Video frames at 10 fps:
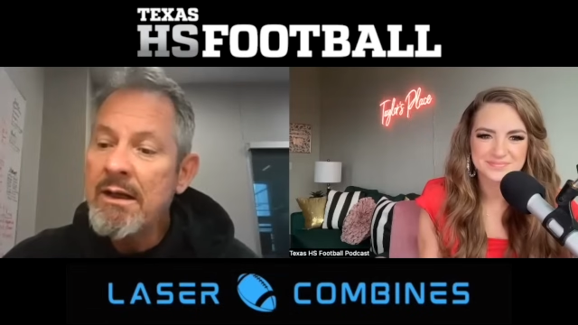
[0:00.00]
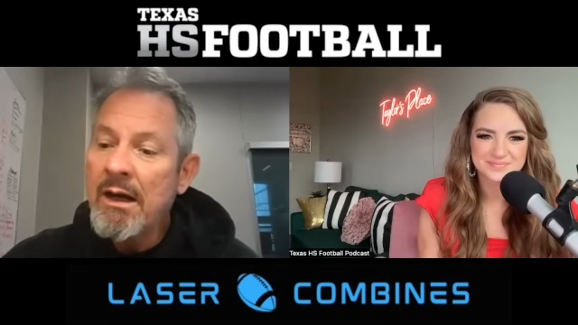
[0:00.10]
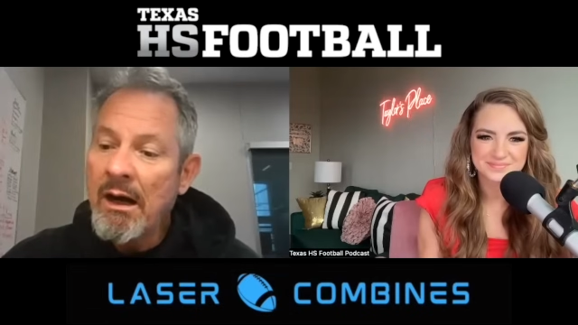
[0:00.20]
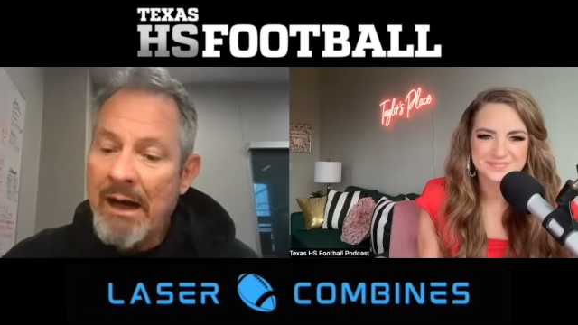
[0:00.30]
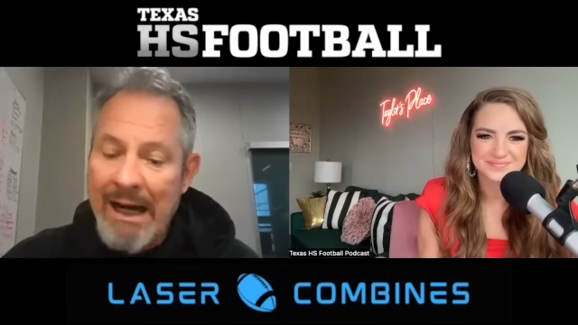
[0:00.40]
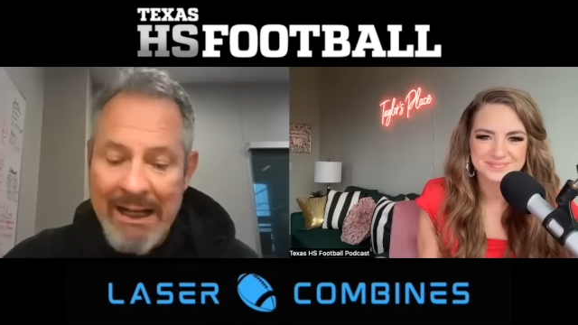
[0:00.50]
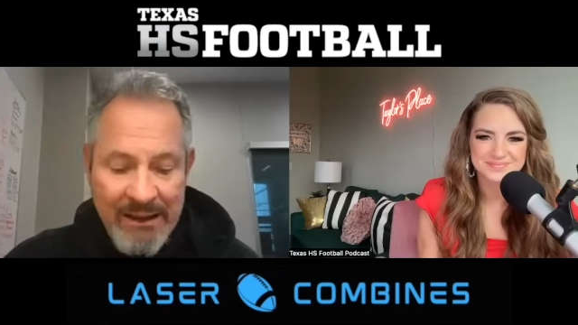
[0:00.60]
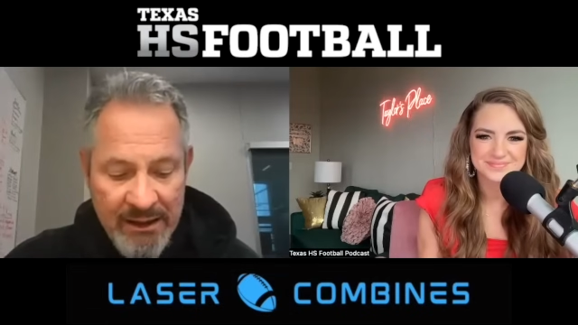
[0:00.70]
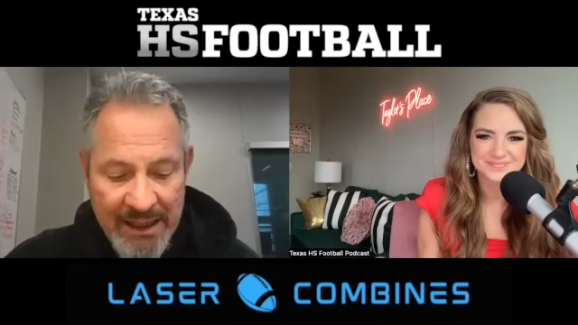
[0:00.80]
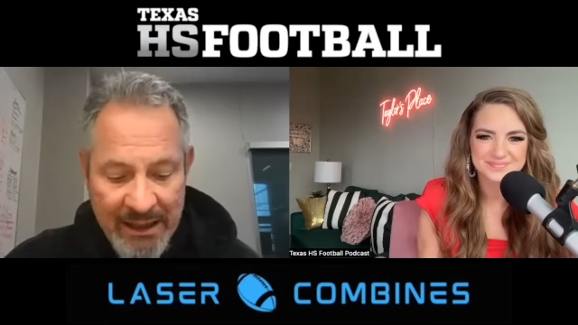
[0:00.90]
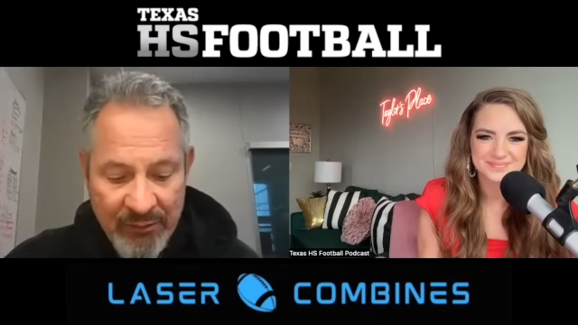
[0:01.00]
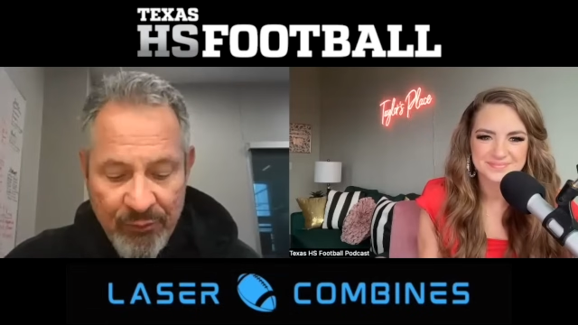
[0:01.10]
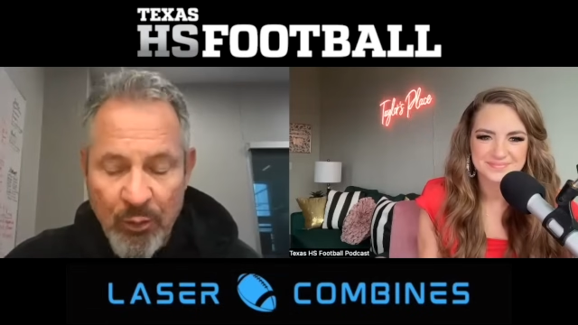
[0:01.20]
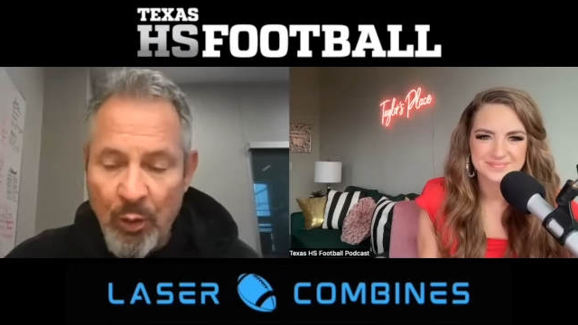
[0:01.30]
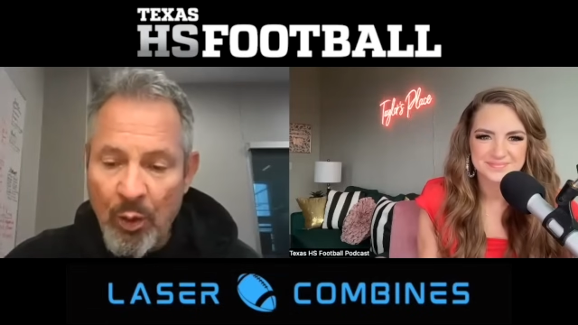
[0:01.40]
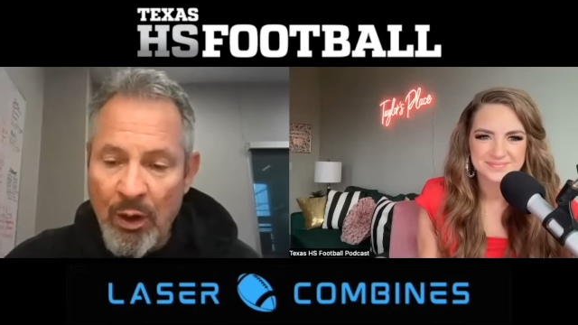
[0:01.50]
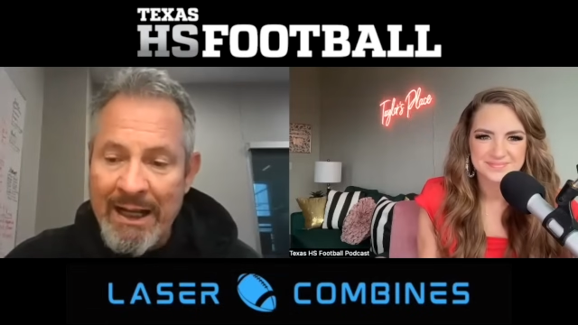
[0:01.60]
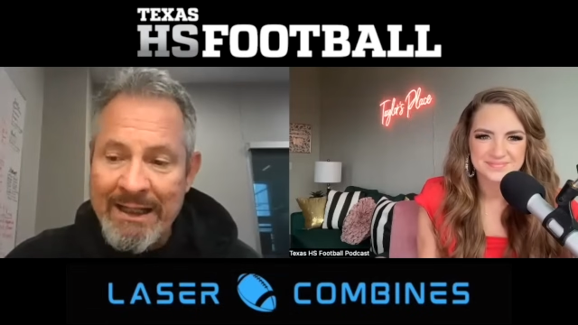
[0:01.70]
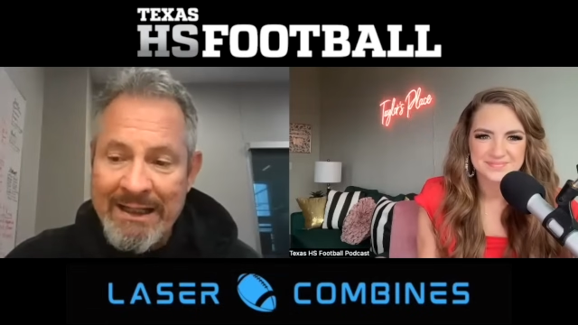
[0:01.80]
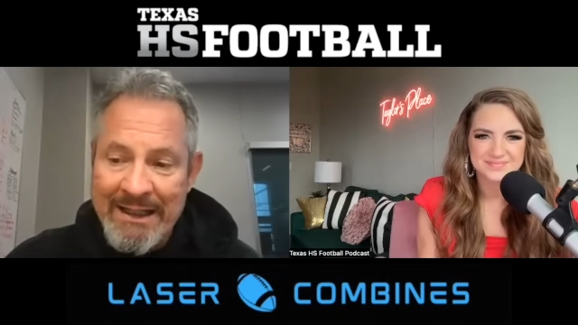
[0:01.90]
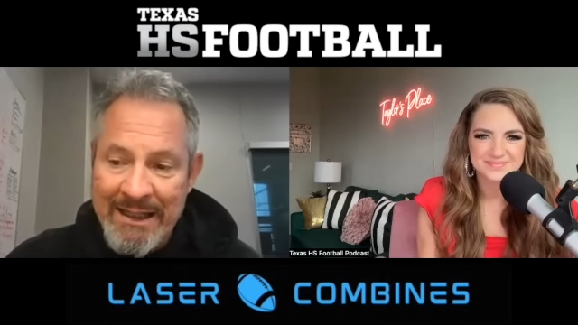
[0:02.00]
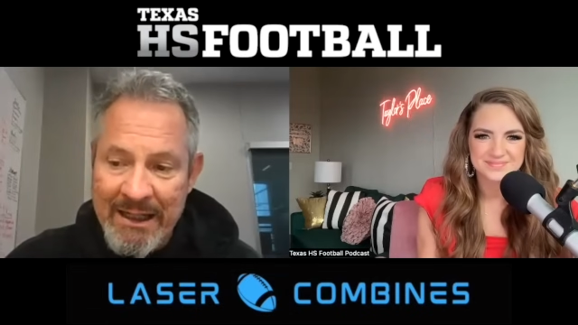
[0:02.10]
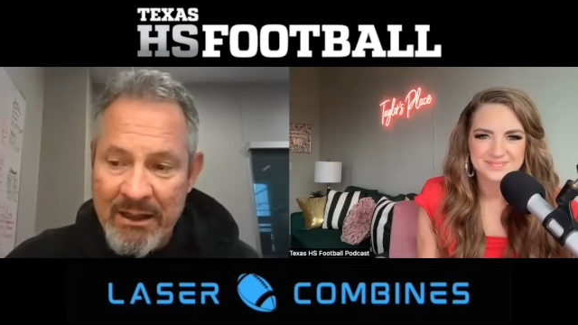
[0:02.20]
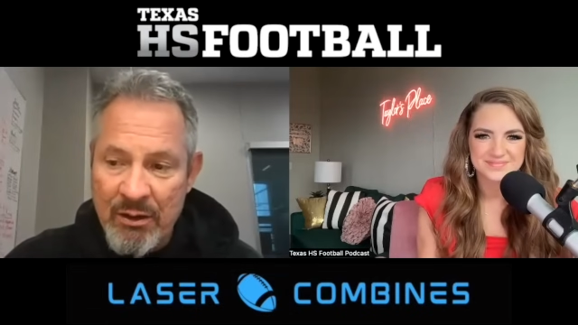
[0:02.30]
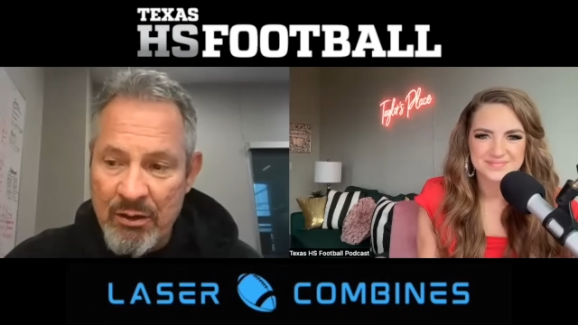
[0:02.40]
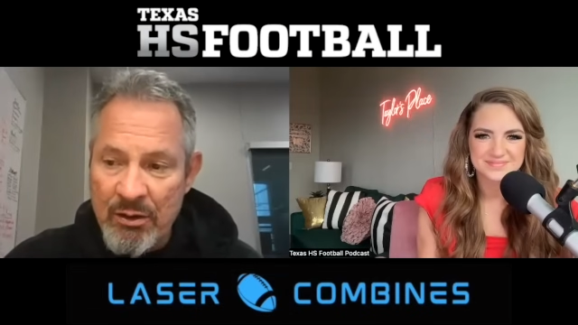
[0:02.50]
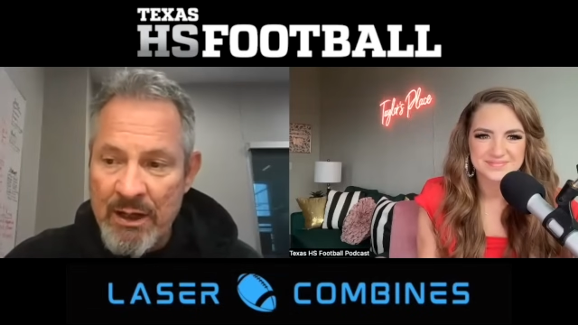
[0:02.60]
Speaker 1: Uh, I did that for a year